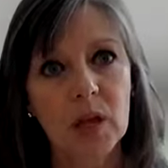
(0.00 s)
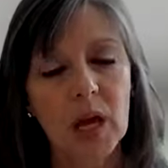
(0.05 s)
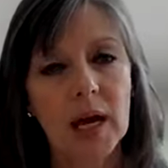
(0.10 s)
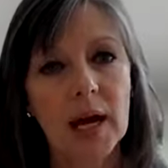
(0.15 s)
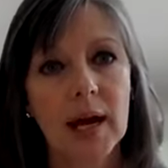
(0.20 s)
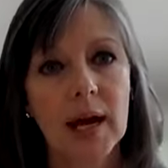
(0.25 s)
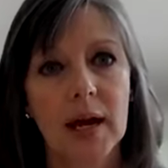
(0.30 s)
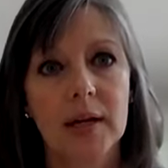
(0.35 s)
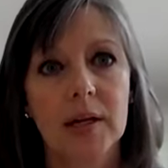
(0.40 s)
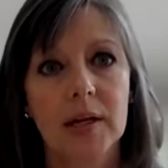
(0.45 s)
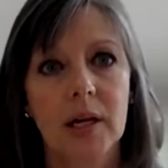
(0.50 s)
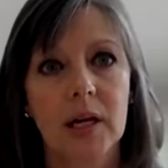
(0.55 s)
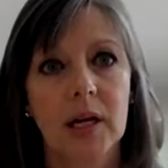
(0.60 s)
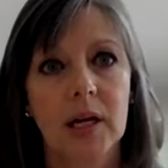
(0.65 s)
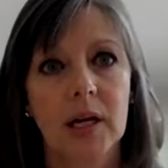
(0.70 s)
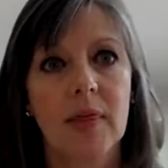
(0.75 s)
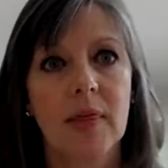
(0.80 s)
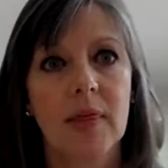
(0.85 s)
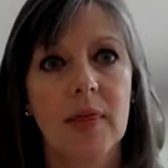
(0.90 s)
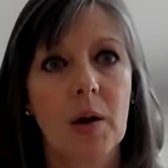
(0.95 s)
And
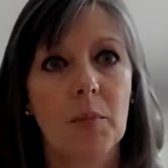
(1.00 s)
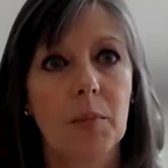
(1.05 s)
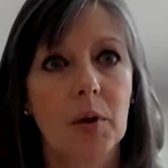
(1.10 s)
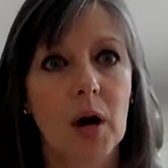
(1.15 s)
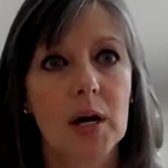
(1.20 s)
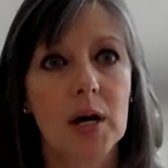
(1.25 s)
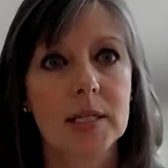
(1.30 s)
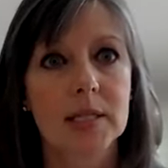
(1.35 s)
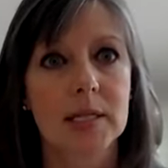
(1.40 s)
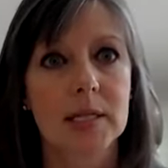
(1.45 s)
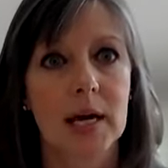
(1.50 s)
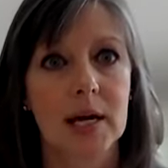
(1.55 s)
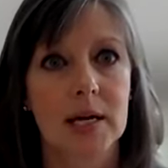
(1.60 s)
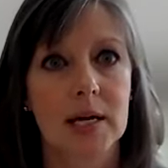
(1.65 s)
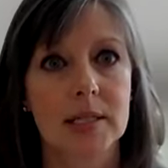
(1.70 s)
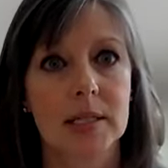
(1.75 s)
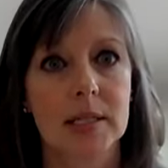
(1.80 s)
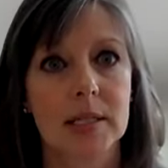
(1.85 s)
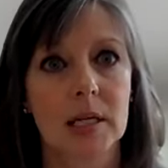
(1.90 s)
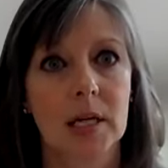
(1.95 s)
in that
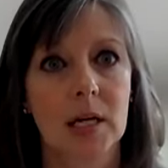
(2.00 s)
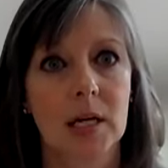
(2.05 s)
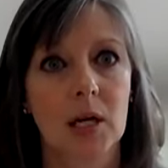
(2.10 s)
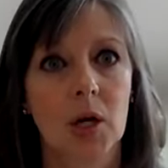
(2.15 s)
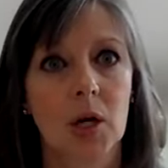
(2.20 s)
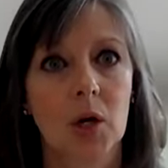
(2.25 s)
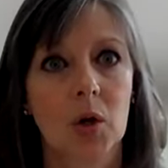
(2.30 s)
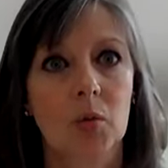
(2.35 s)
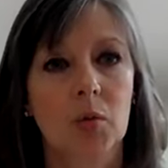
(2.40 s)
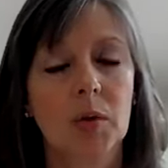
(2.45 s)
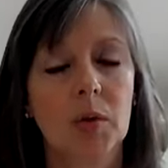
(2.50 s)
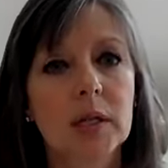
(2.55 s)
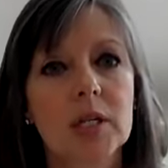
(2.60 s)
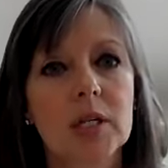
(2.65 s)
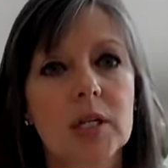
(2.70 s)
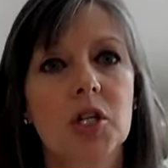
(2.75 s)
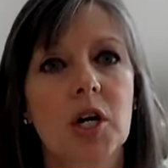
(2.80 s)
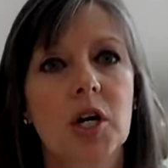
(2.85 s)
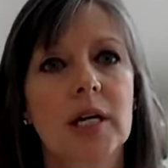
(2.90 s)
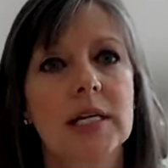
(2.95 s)
process, really
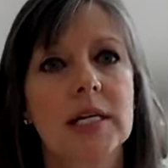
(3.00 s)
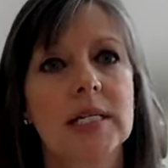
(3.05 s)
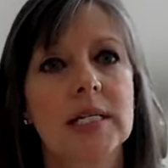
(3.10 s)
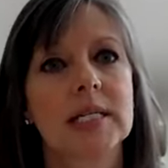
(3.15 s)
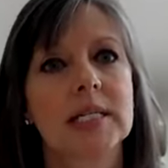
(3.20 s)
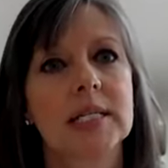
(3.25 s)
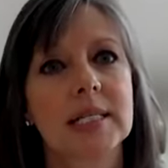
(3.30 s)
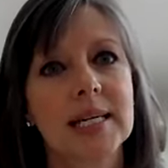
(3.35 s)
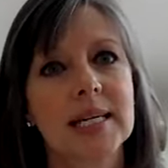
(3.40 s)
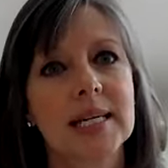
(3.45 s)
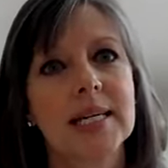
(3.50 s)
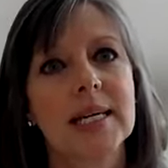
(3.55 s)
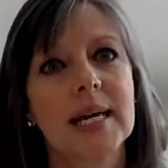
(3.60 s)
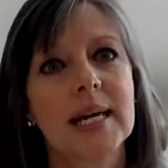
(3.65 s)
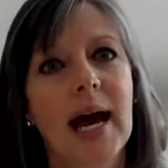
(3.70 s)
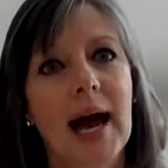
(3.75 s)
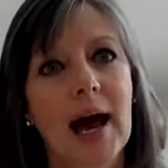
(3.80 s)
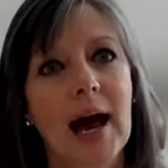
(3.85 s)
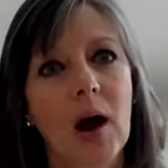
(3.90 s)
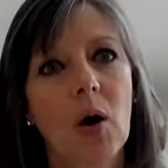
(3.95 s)
started to see
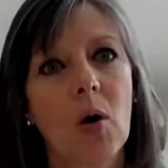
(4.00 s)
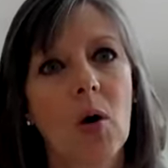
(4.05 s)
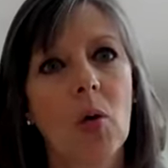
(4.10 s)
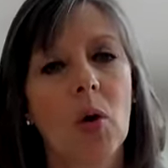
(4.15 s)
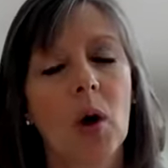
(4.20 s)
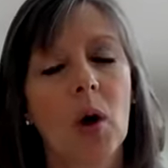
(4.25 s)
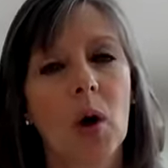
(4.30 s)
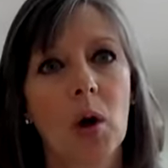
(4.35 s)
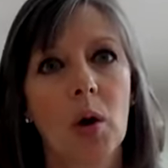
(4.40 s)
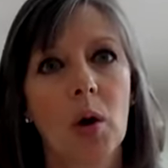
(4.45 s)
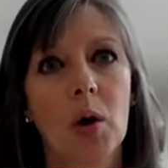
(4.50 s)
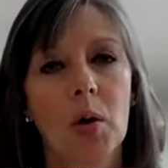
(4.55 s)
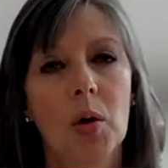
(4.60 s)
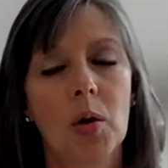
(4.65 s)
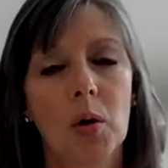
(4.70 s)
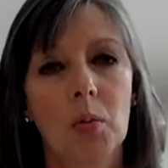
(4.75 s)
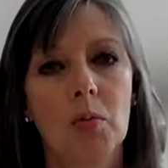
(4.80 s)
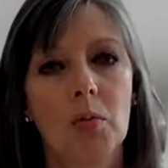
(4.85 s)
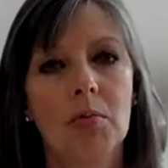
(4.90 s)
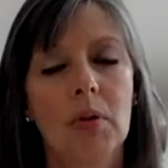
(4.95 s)
how
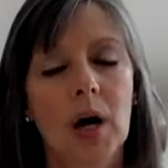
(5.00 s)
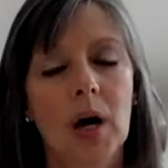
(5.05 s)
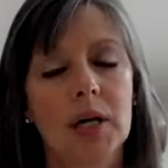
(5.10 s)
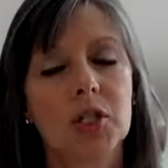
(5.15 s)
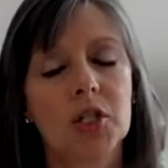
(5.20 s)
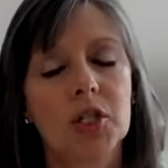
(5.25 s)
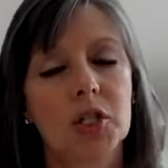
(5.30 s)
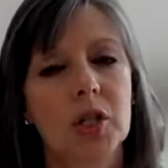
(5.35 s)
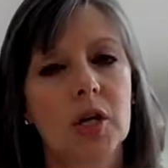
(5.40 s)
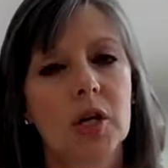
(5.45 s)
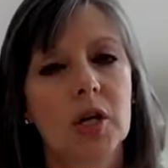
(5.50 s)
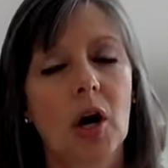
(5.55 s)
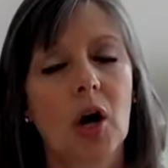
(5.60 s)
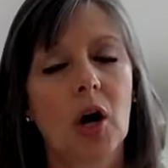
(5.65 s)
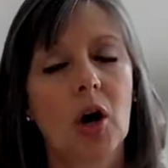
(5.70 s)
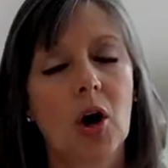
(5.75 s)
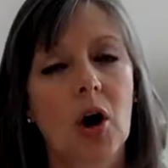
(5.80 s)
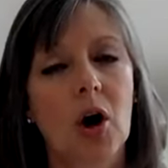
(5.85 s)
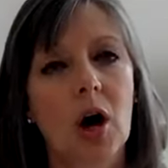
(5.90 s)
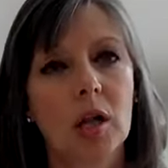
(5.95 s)
much the
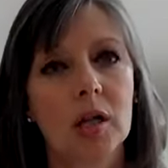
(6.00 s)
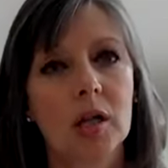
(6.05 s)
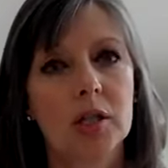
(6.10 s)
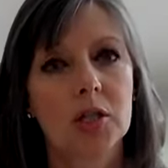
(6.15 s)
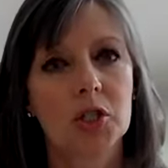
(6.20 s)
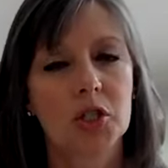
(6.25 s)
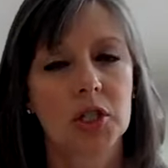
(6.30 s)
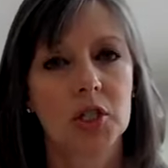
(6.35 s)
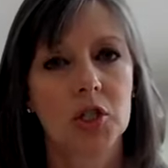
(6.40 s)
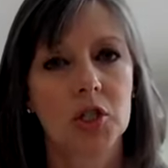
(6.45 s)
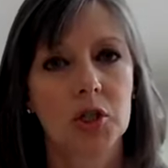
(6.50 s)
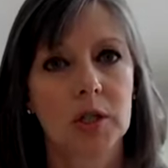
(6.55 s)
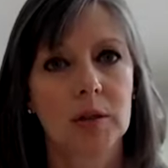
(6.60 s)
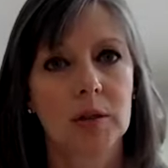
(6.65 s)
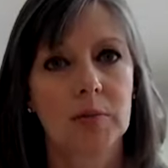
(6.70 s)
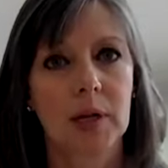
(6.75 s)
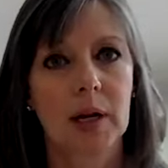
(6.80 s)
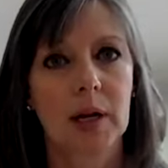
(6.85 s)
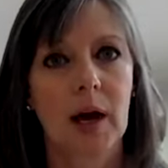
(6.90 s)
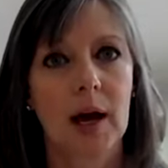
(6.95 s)
oncology
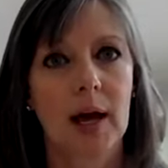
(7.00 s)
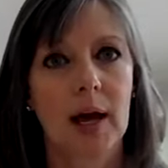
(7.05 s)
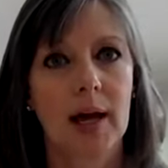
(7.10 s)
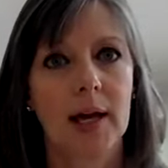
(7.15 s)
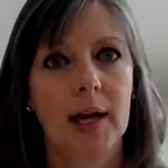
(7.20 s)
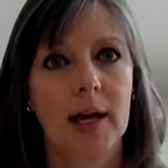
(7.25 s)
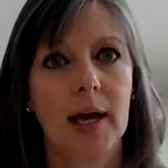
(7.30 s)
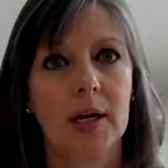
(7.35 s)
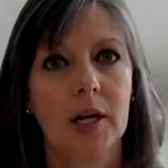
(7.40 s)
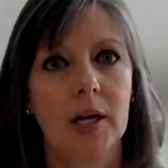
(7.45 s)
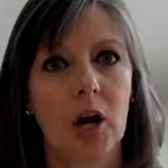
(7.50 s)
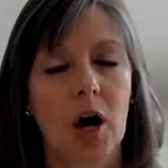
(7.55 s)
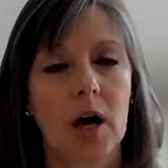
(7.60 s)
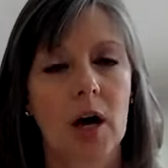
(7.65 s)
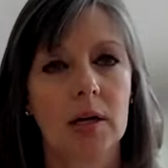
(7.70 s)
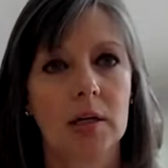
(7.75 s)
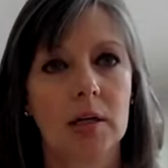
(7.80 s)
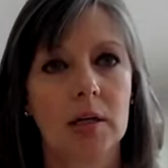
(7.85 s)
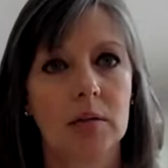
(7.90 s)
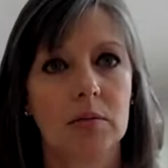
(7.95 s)
treatment I had
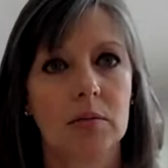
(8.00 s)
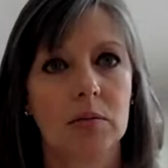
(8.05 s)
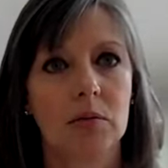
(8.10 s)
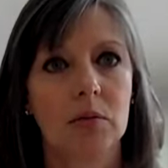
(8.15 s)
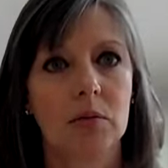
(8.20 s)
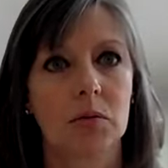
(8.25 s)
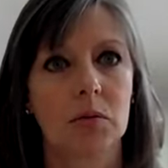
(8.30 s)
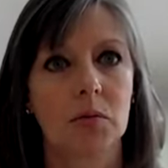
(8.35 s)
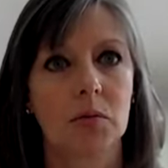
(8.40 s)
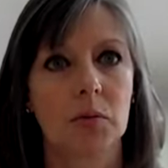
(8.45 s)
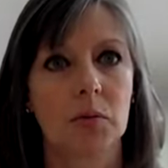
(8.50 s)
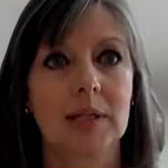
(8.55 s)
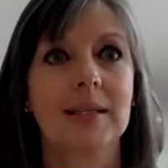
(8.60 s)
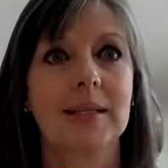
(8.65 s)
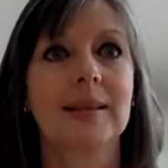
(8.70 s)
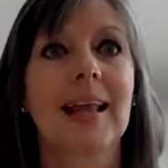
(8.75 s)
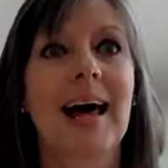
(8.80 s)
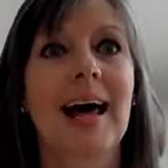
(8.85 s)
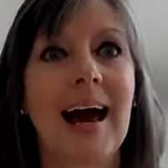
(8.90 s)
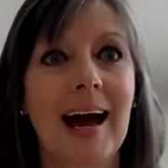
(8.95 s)
gotten really
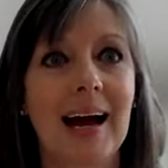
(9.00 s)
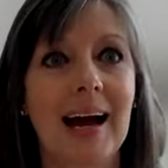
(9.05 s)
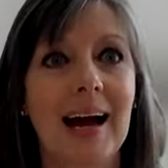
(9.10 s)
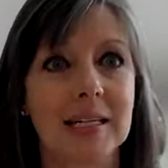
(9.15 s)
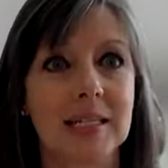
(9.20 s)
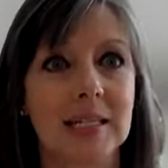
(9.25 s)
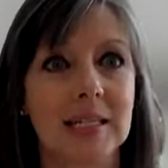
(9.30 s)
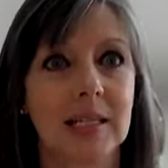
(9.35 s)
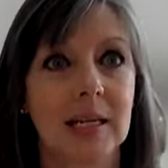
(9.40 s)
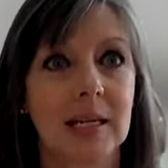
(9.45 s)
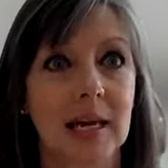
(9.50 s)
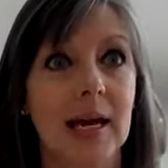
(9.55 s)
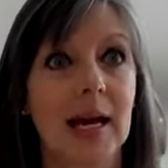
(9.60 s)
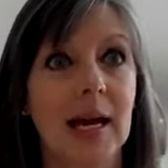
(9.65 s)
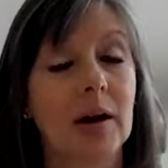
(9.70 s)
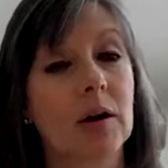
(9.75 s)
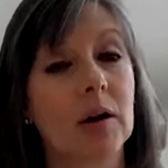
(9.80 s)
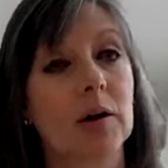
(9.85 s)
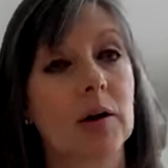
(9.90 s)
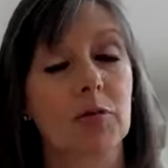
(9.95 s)
lacked in
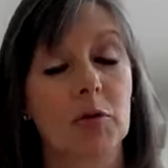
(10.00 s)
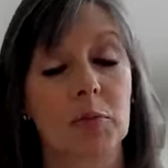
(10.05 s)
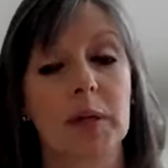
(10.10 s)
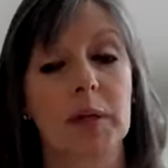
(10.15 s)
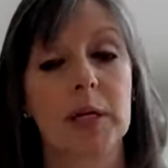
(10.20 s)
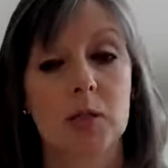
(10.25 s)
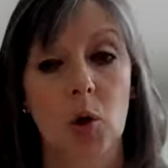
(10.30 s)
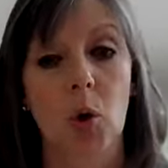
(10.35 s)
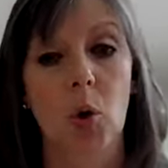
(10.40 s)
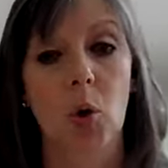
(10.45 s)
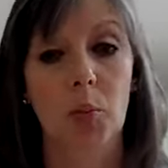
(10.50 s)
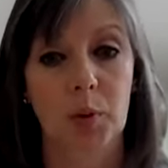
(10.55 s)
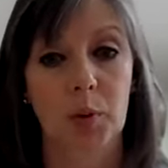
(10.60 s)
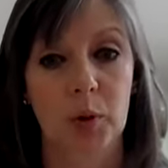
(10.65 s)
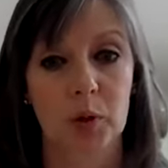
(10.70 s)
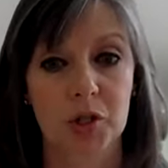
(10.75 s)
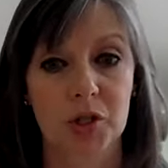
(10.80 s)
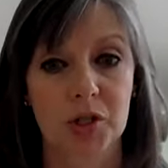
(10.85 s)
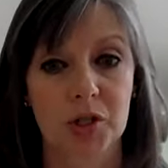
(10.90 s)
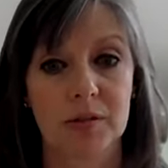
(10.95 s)
caring for me as a whole
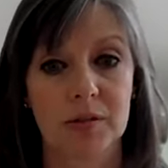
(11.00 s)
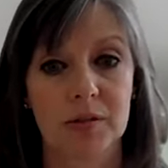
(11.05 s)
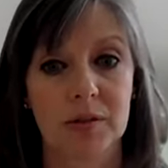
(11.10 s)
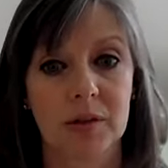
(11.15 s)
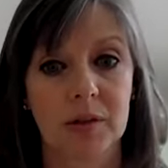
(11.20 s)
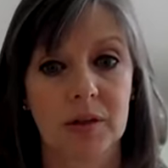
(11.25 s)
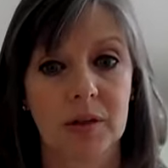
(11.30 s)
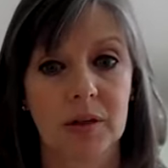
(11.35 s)
person.